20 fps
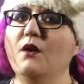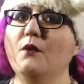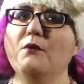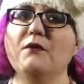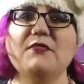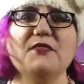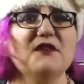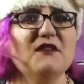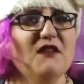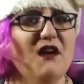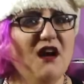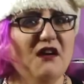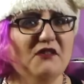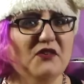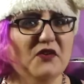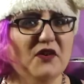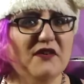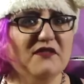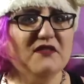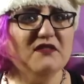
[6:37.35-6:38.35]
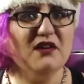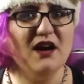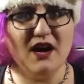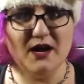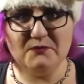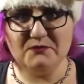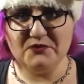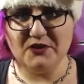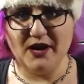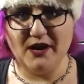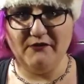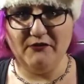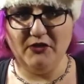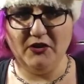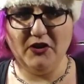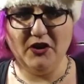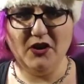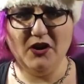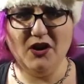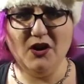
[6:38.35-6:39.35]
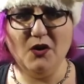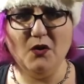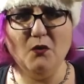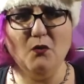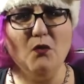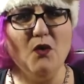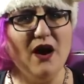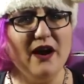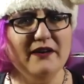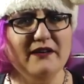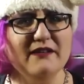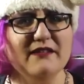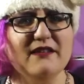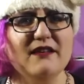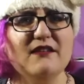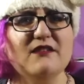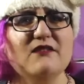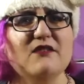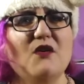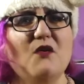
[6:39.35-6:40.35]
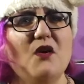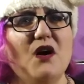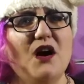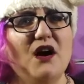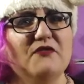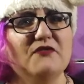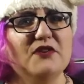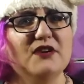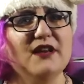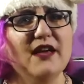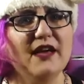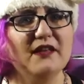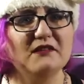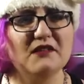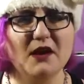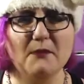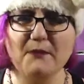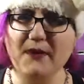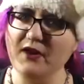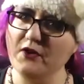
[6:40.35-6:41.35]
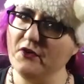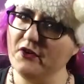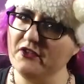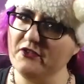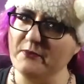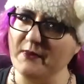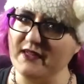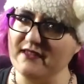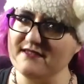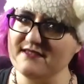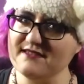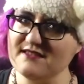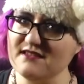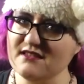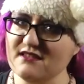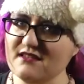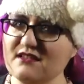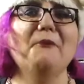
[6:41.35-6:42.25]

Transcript: With the Doctor as a time traveler, why does he so often end up at Christmas?